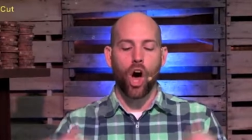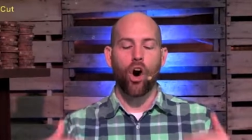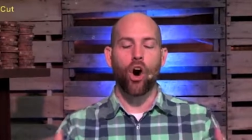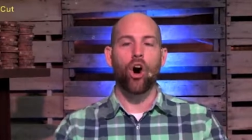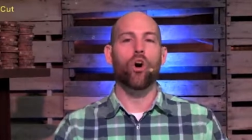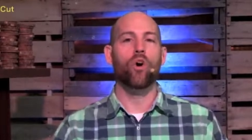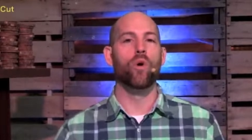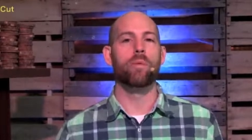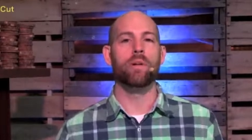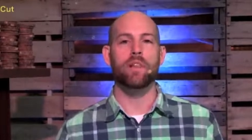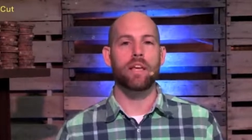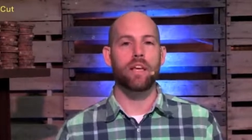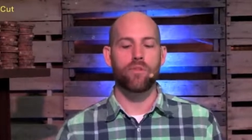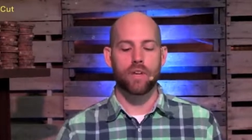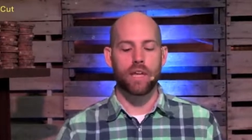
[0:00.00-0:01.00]
all who
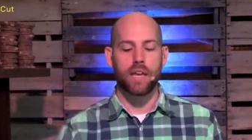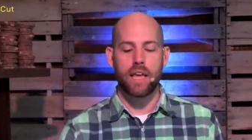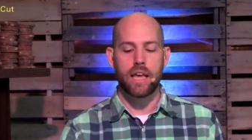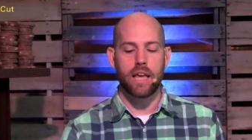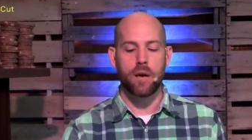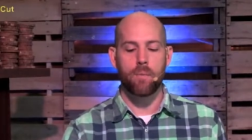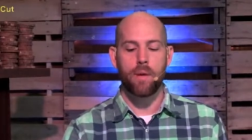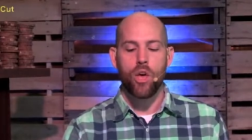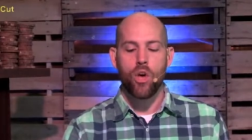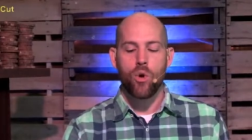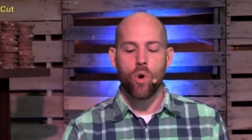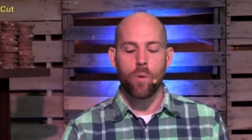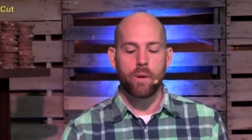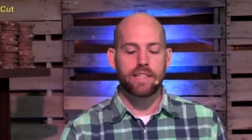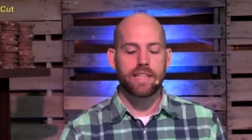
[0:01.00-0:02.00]
believed in him
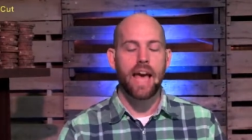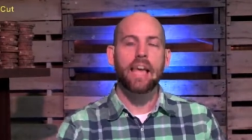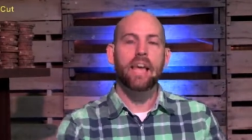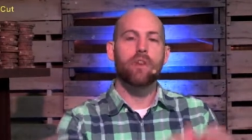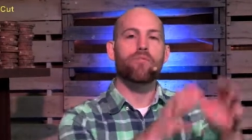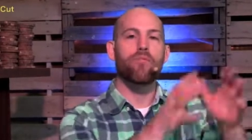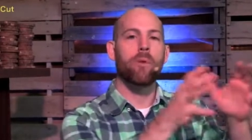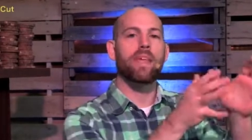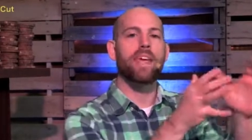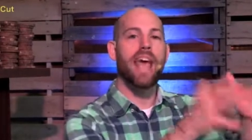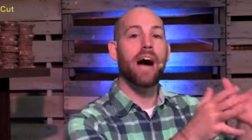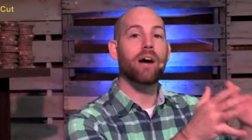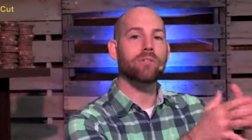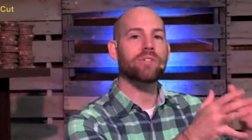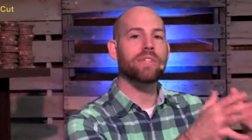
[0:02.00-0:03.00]
would be taken from the
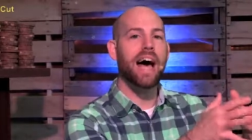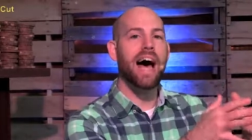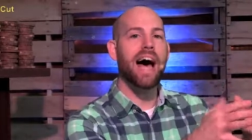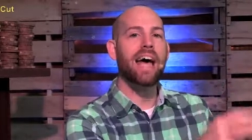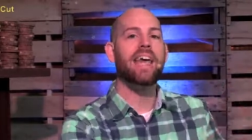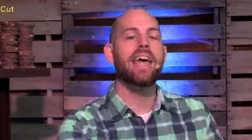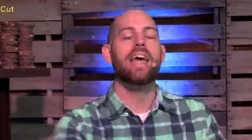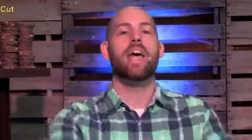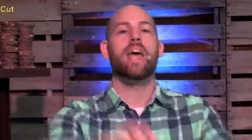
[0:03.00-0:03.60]
outside